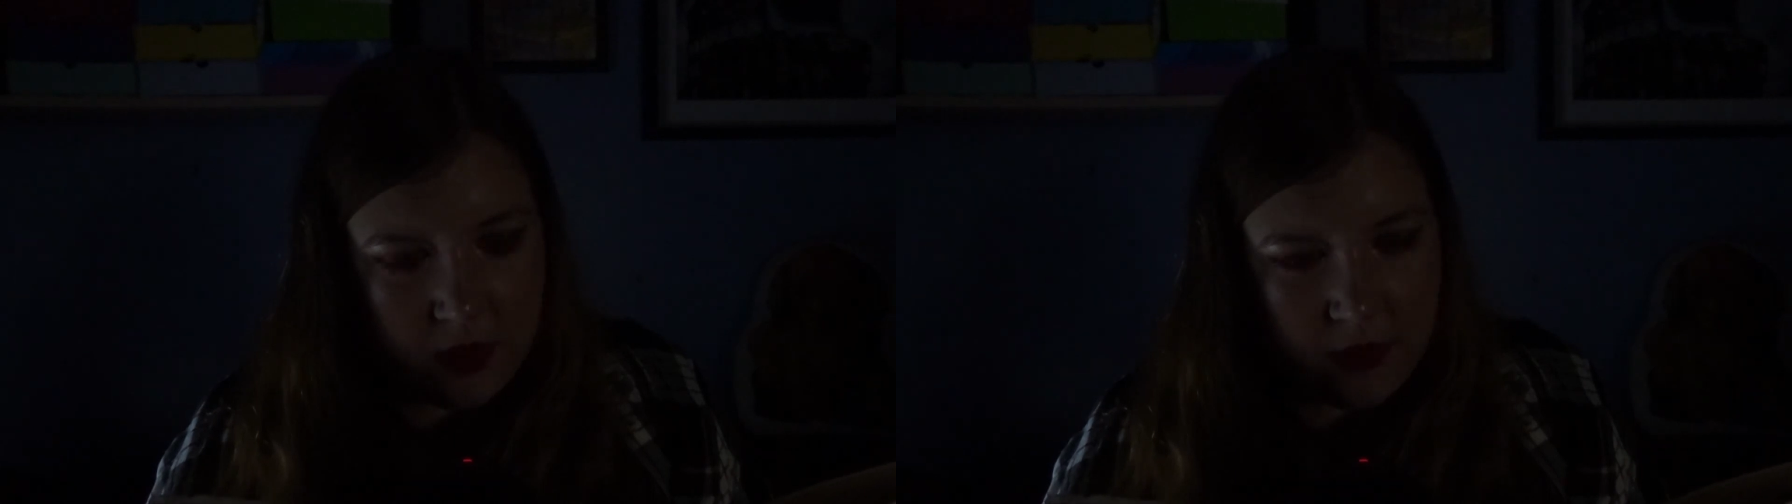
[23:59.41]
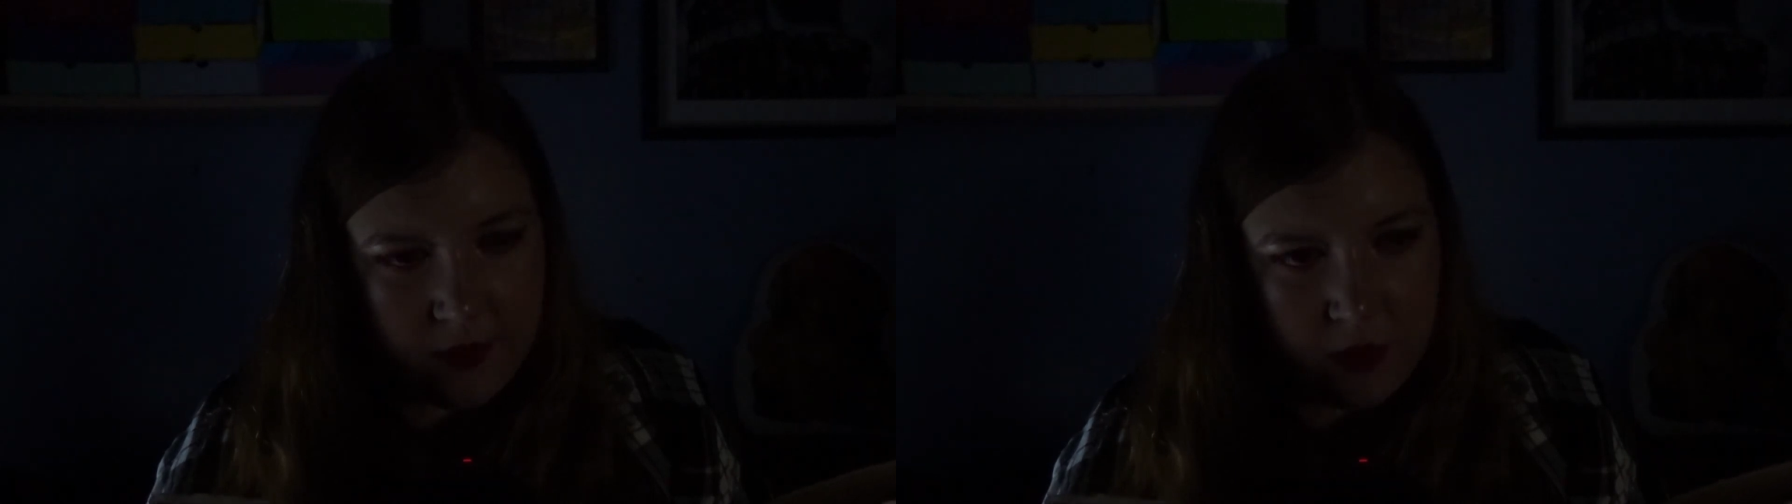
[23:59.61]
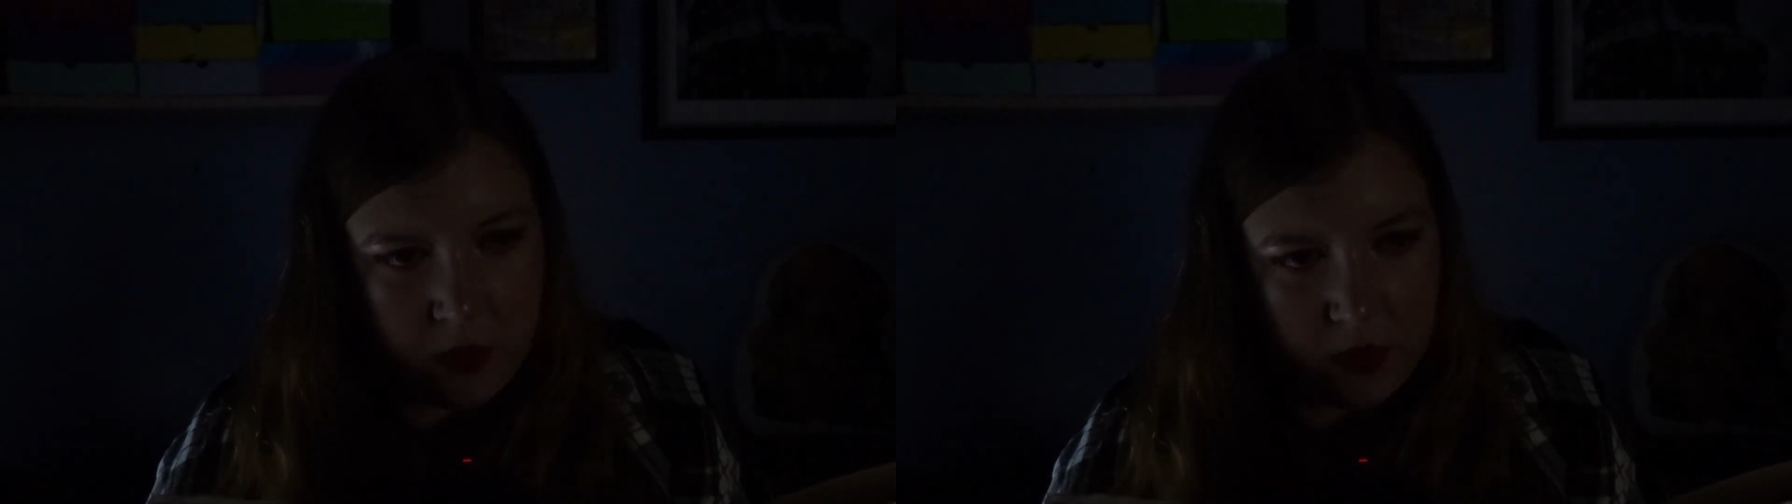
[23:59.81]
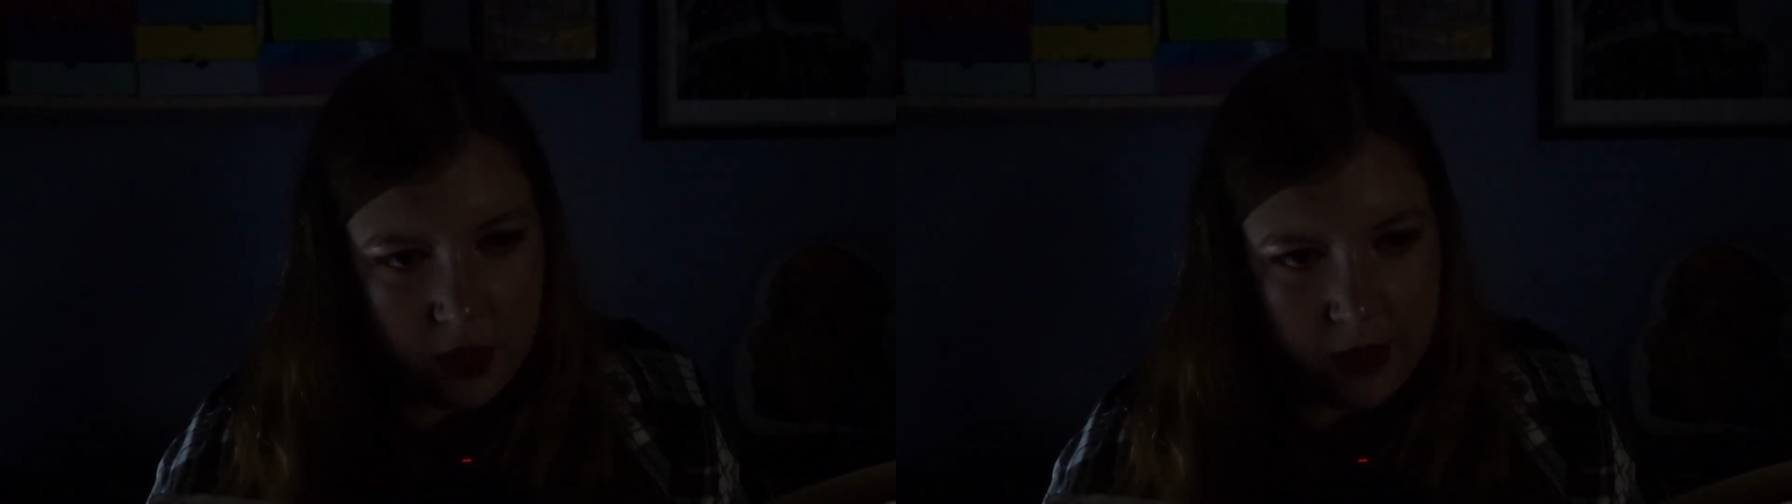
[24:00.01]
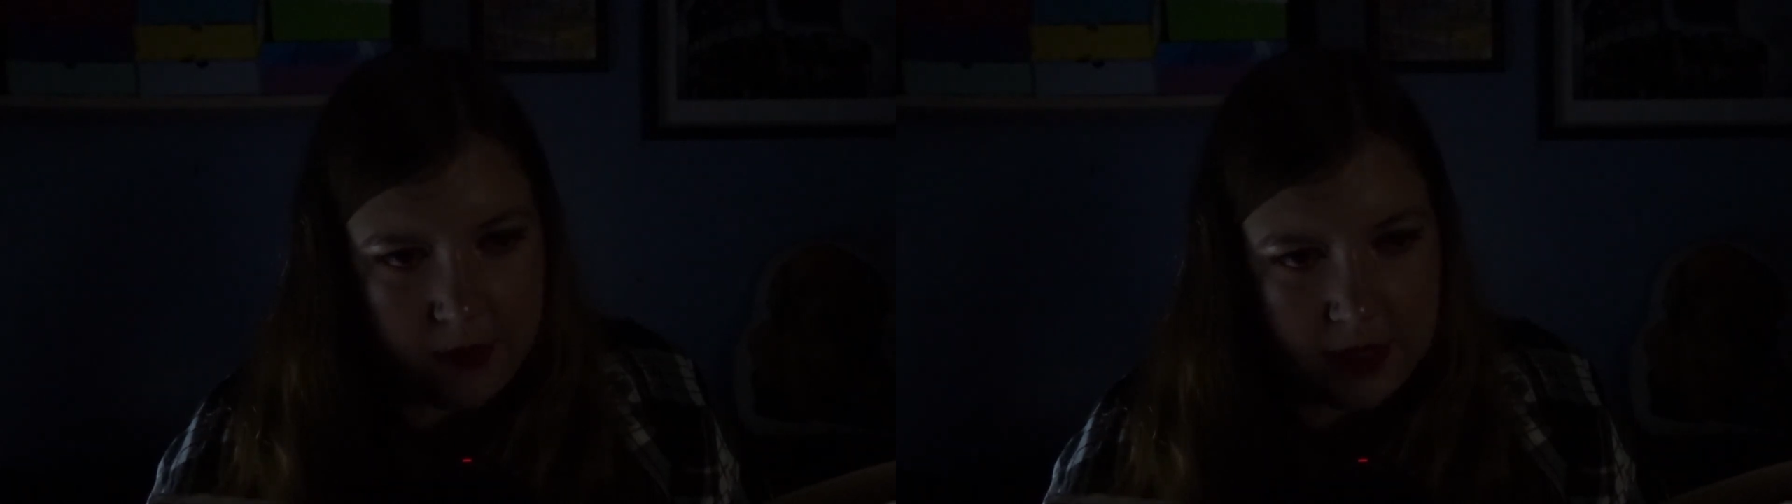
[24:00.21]
on a
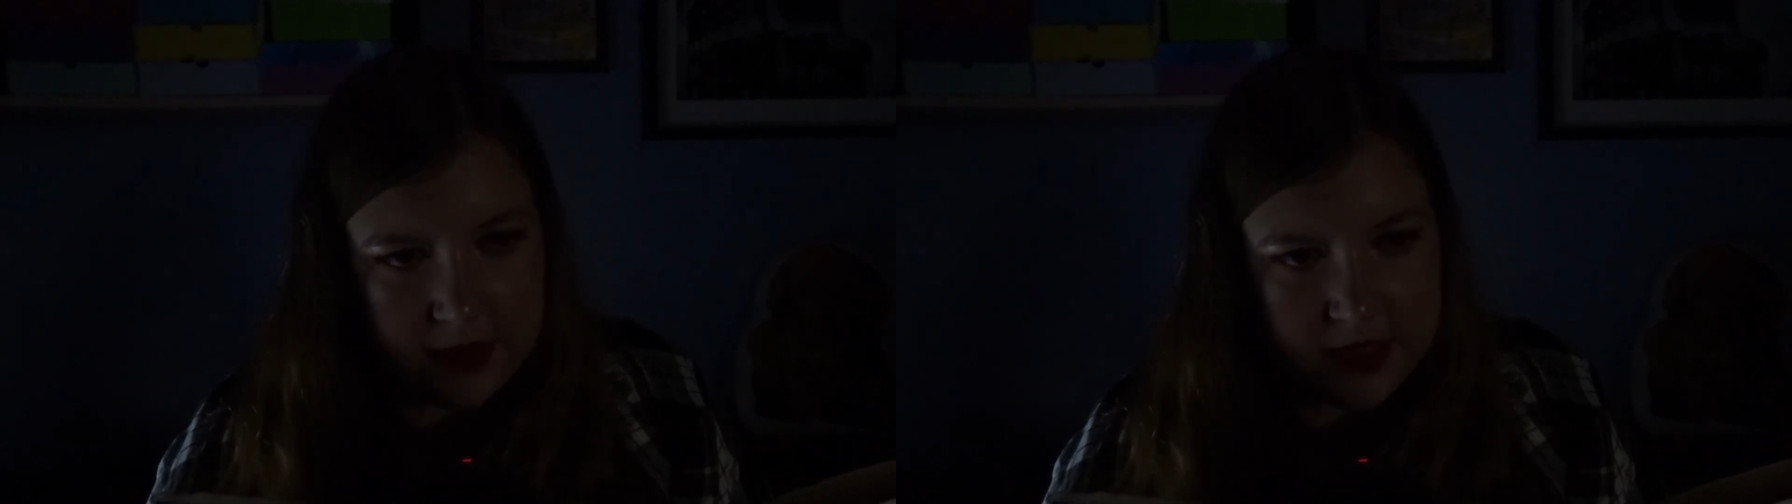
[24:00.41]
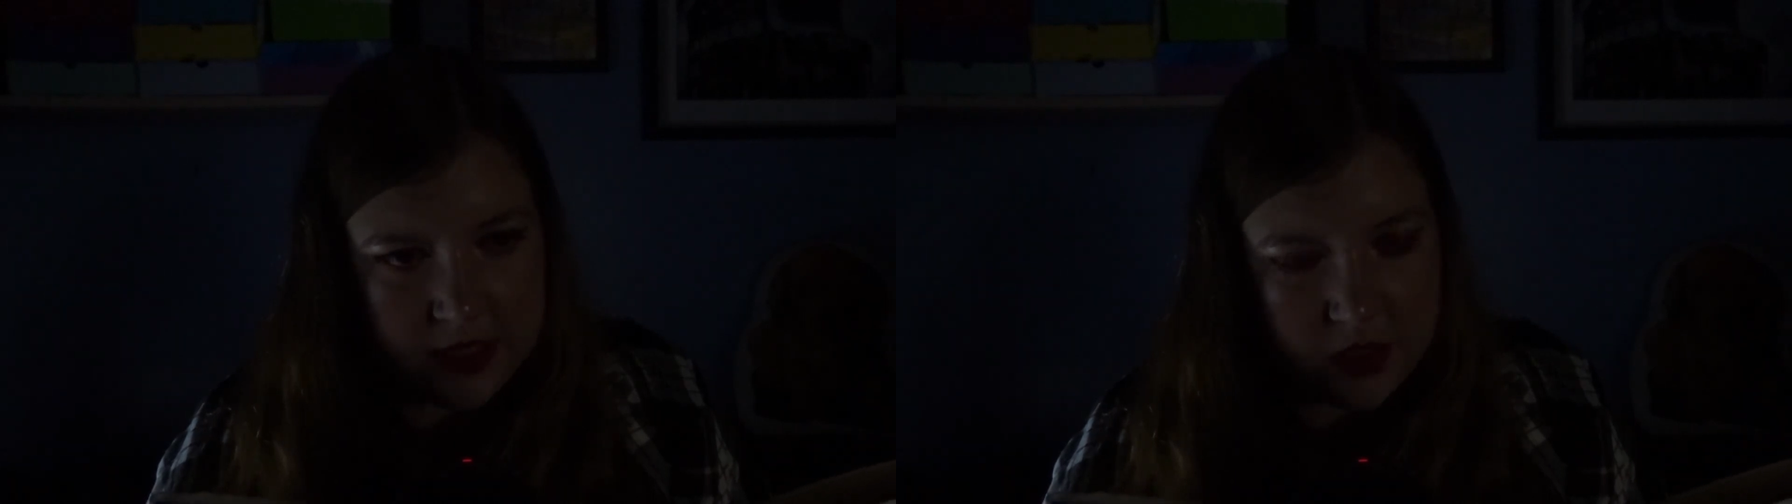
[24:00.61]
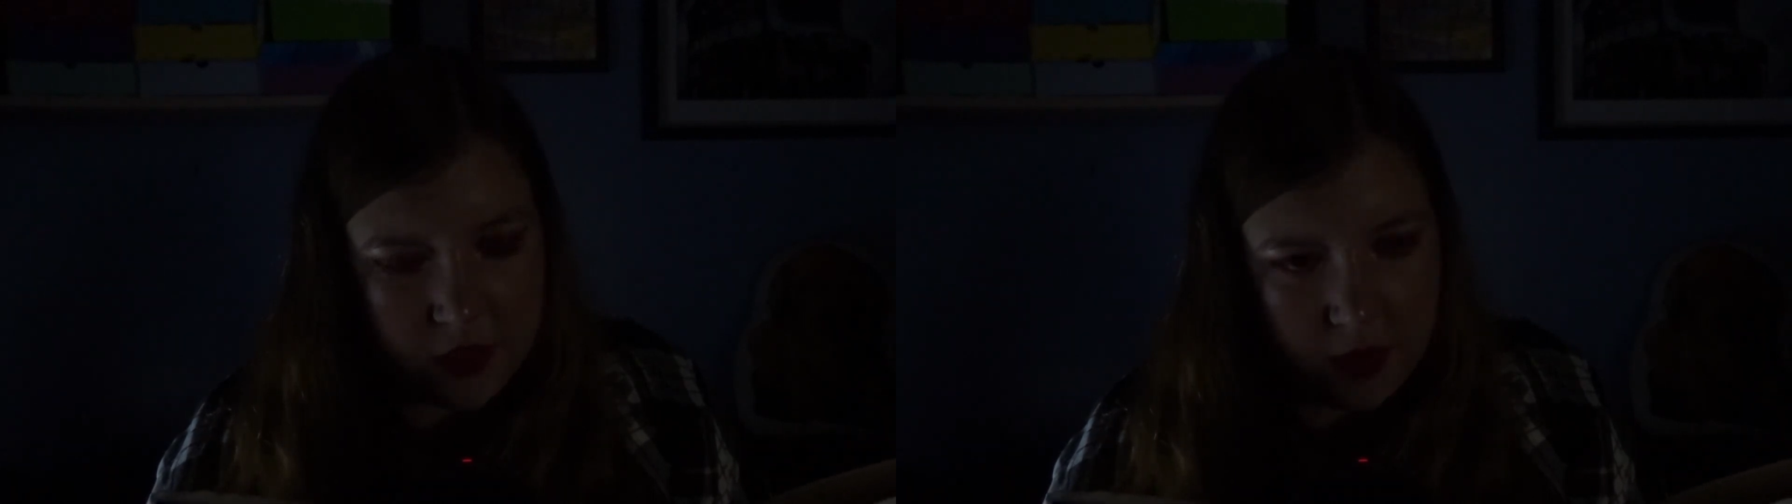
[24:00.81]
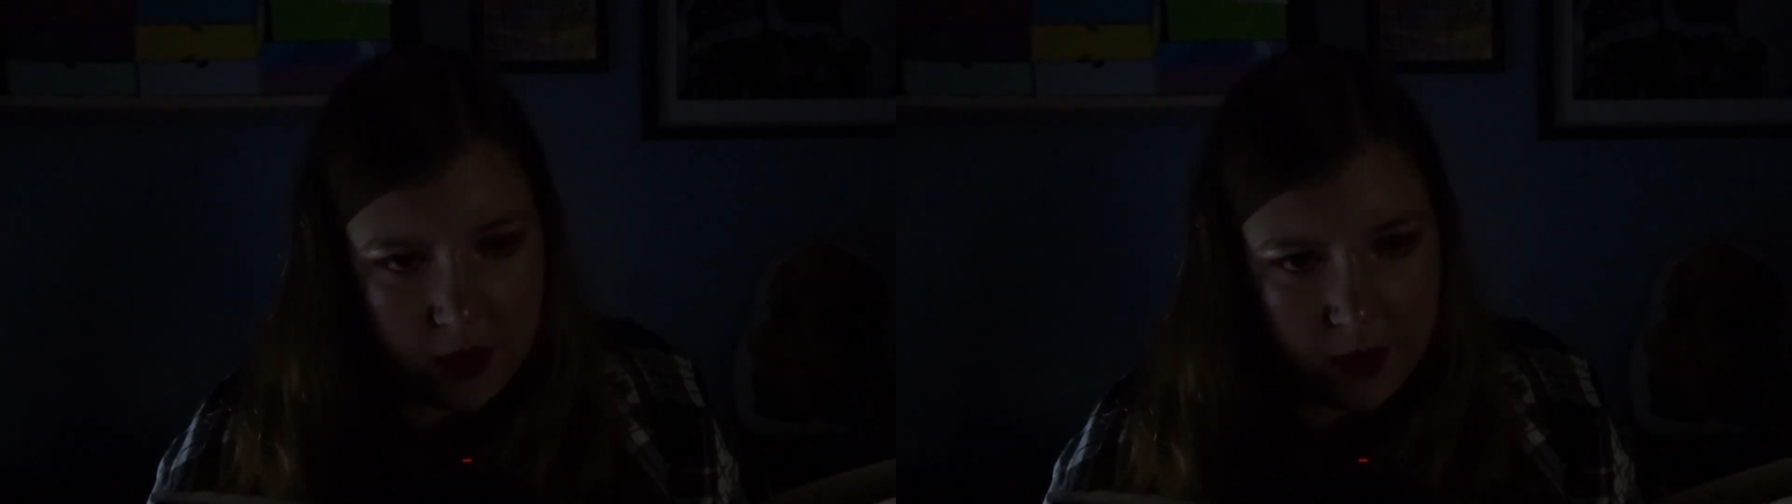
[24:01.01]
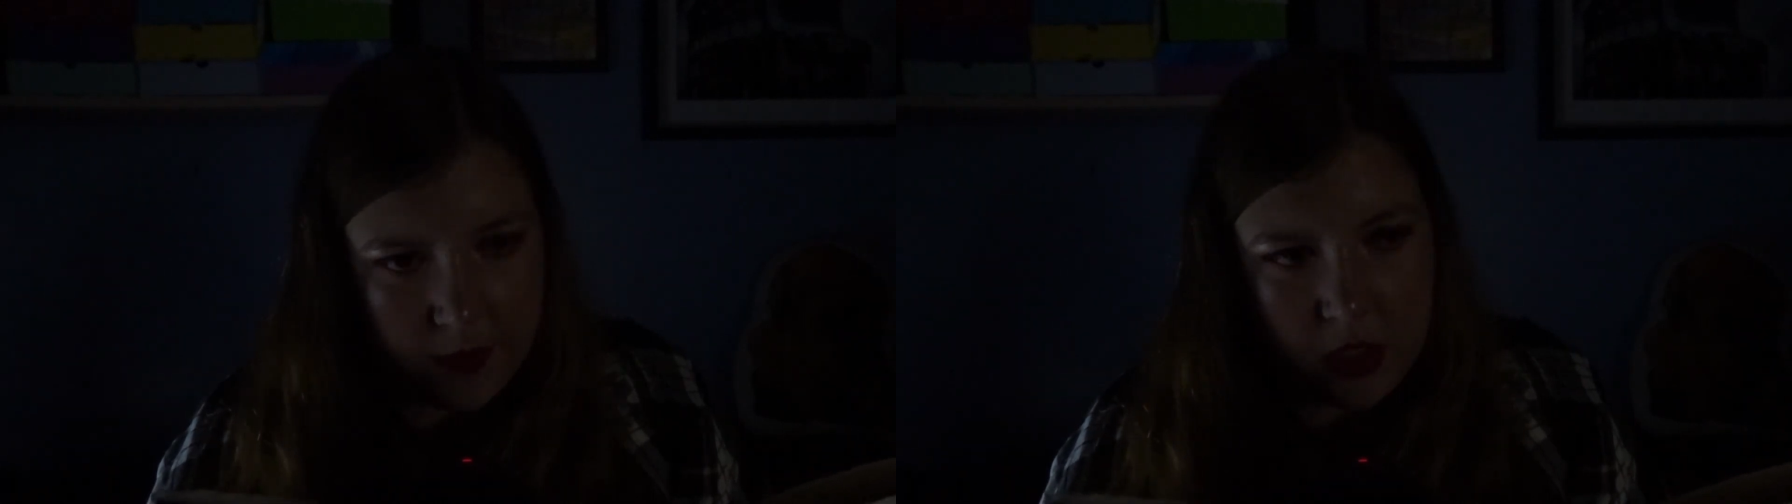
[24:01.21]
full-grown mountain troll.